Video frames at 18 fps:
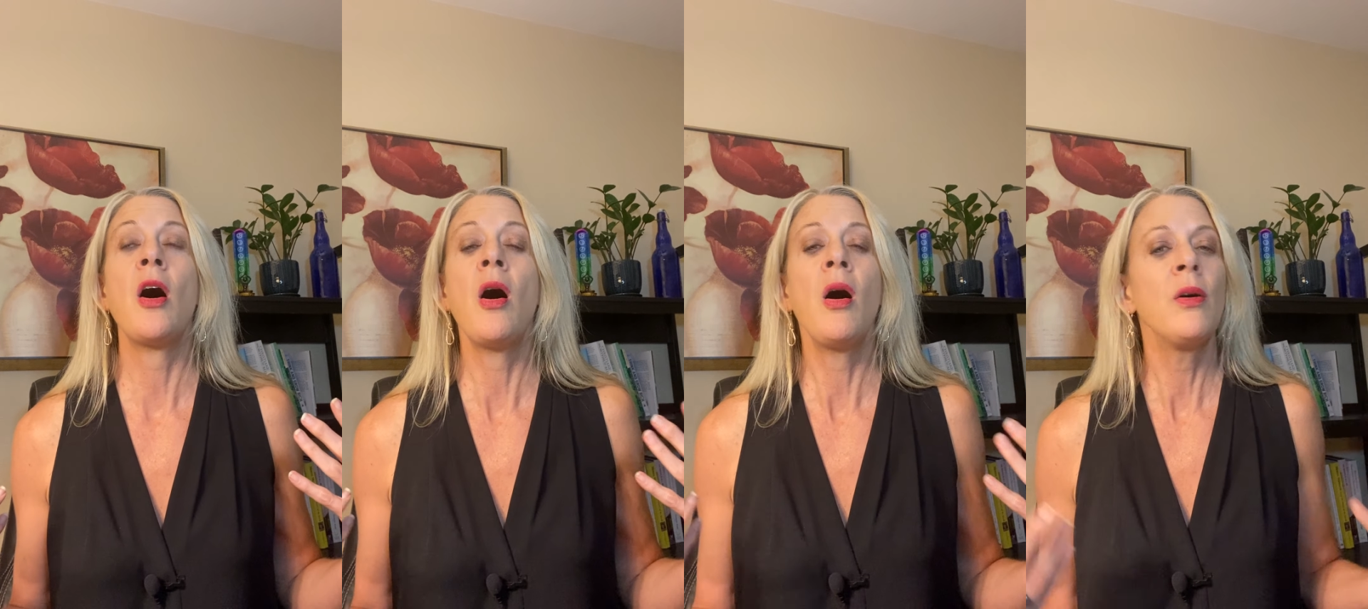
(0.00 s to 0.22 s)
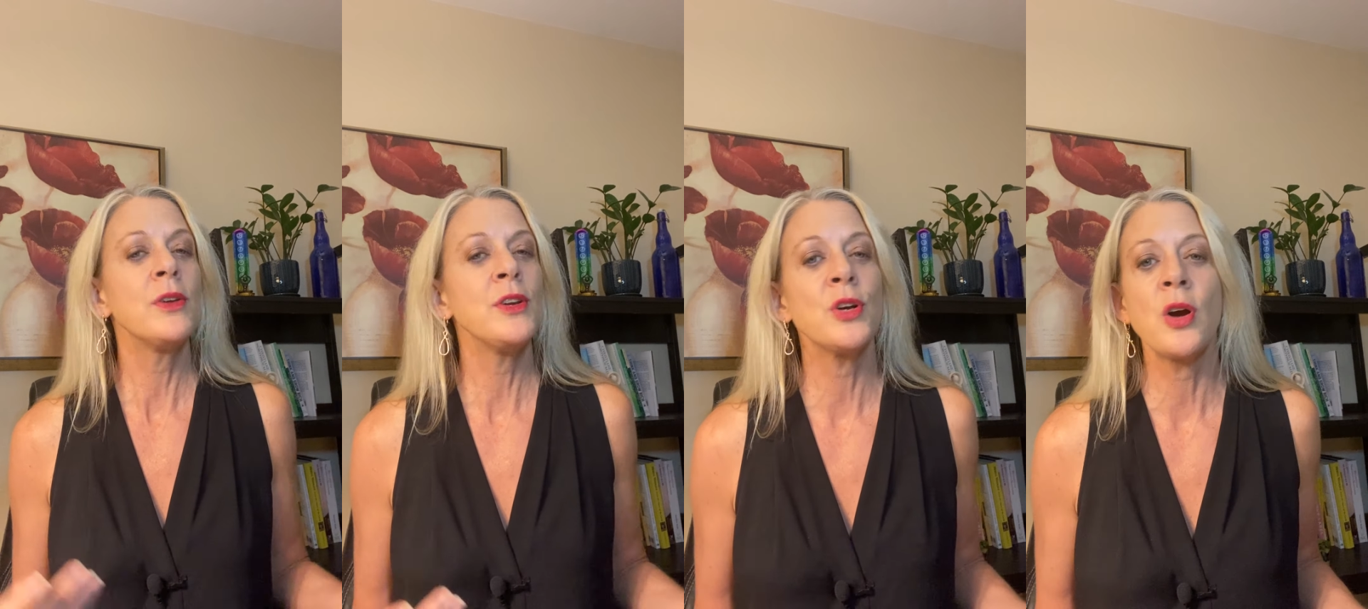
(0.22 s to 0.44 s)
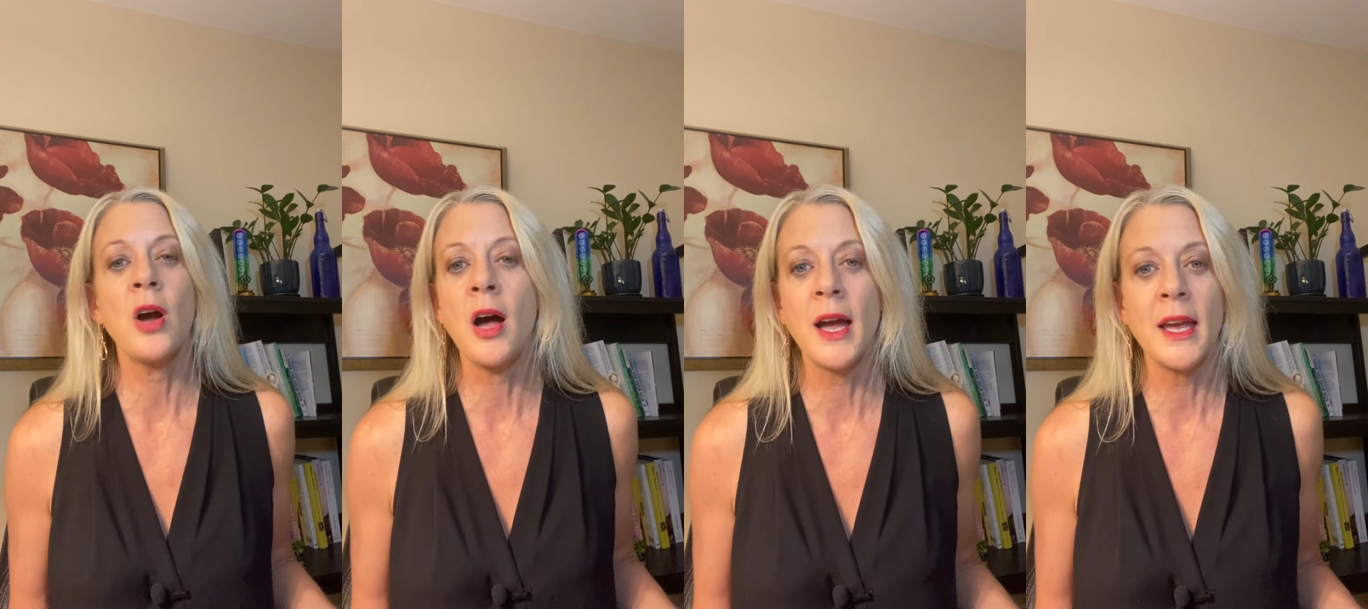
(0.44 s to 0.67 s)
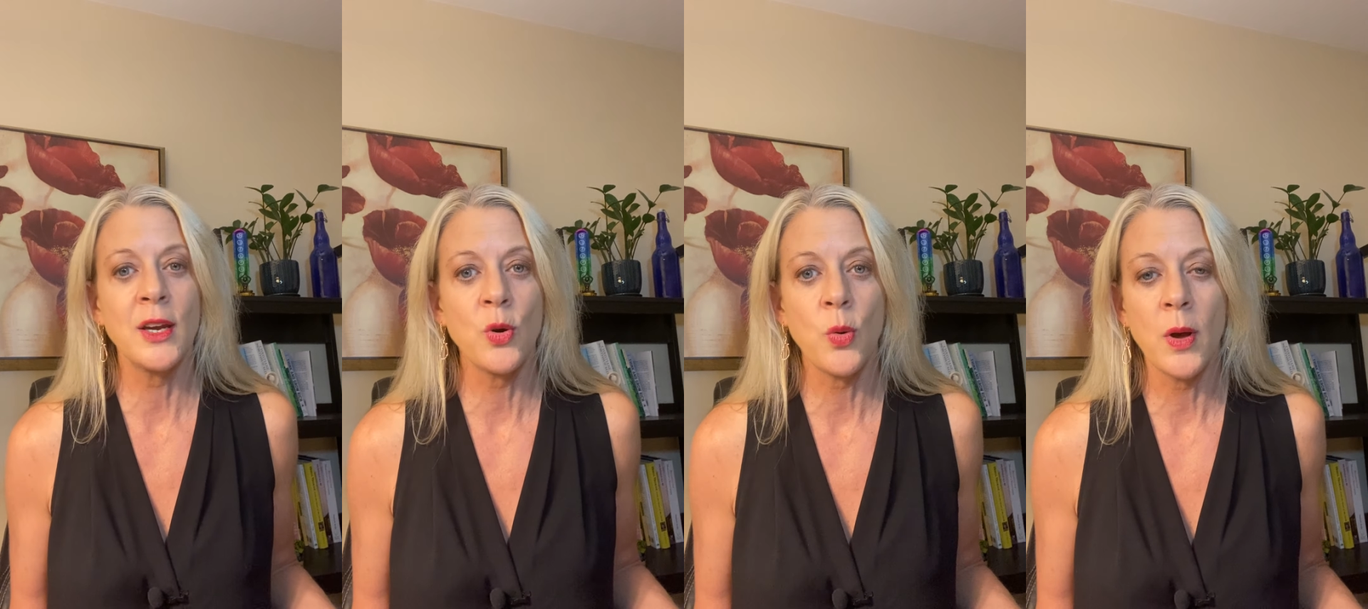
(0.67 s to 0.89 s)
all your
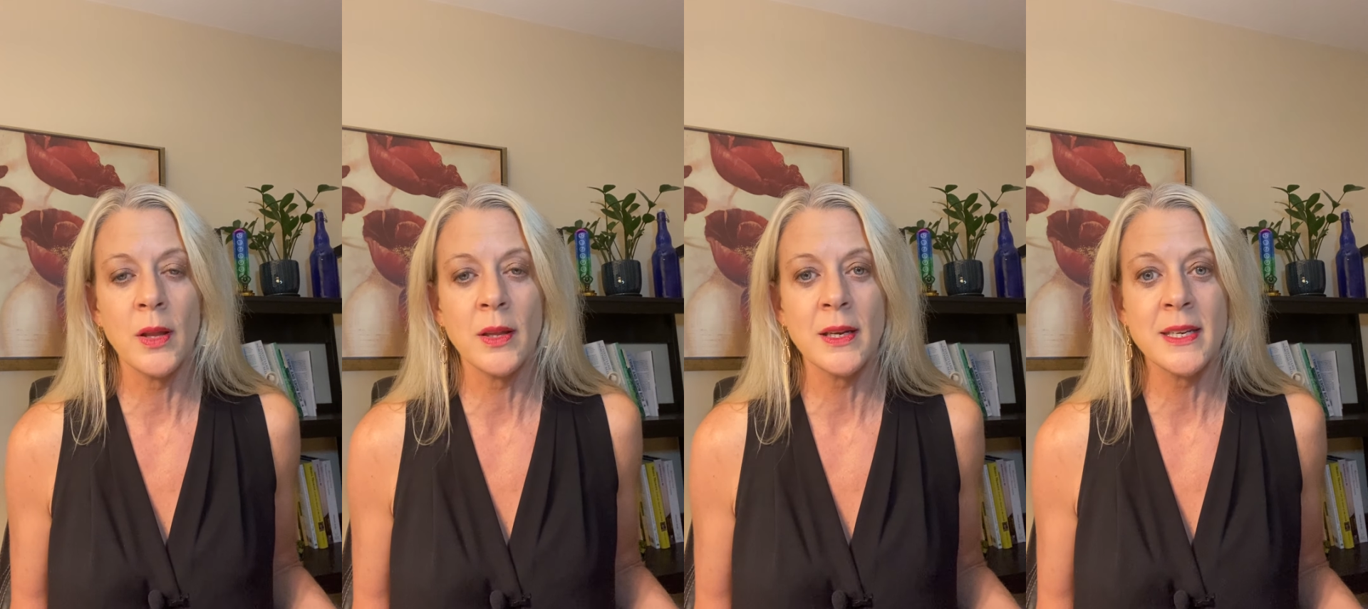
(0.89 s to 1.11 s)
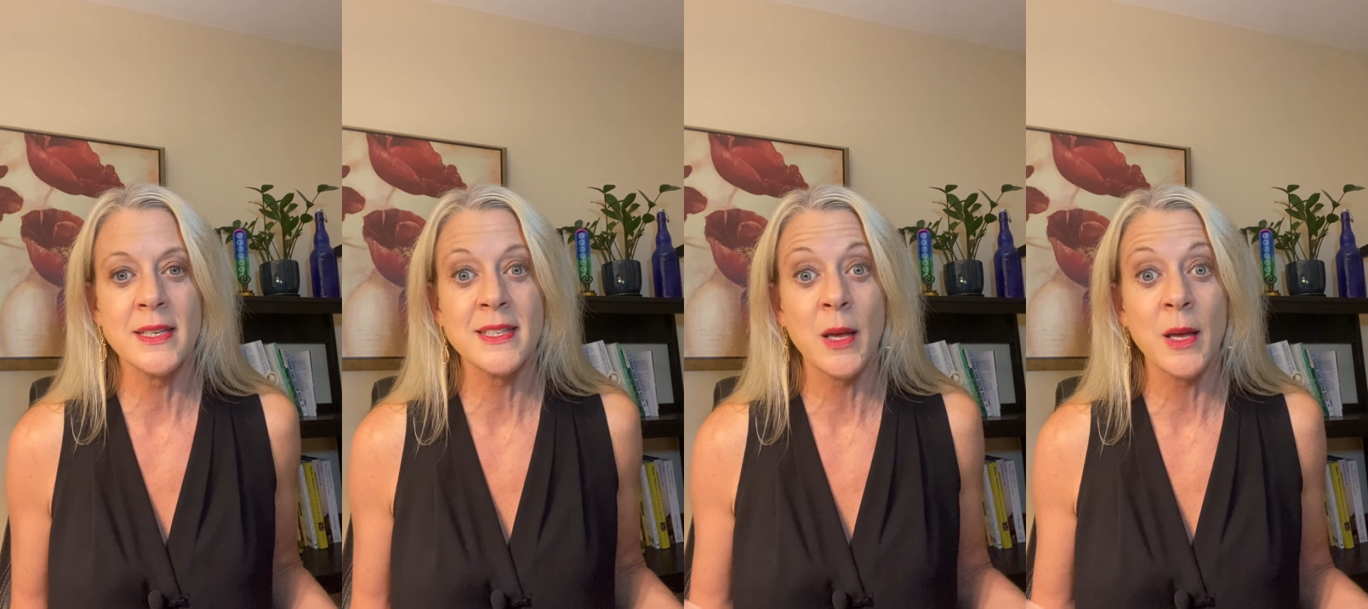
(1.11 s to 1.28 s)
high quality